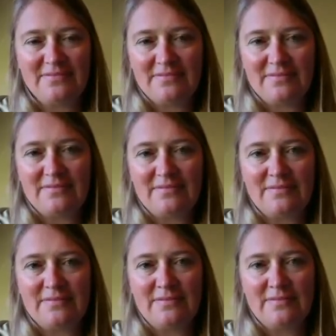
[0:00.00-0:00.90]

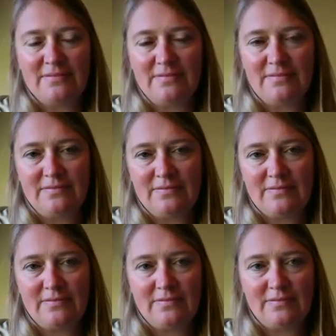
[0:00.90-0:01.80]

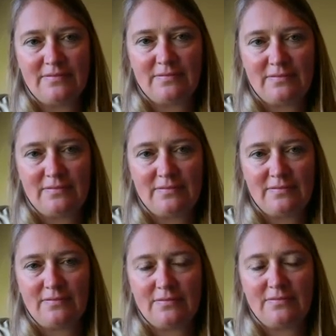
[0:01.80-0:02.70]

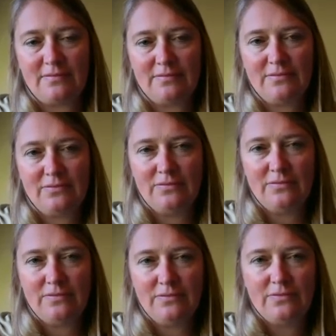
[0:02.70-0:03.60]

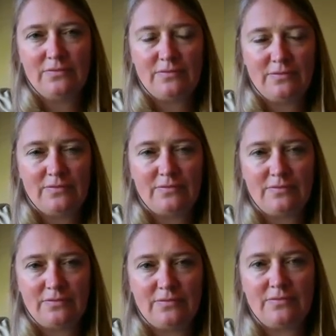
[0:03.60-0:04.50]

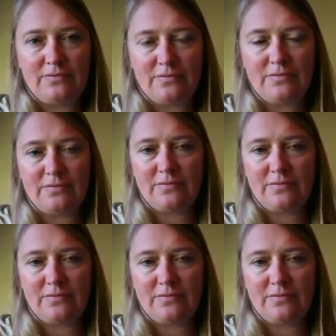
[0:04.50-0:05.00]
[no speech]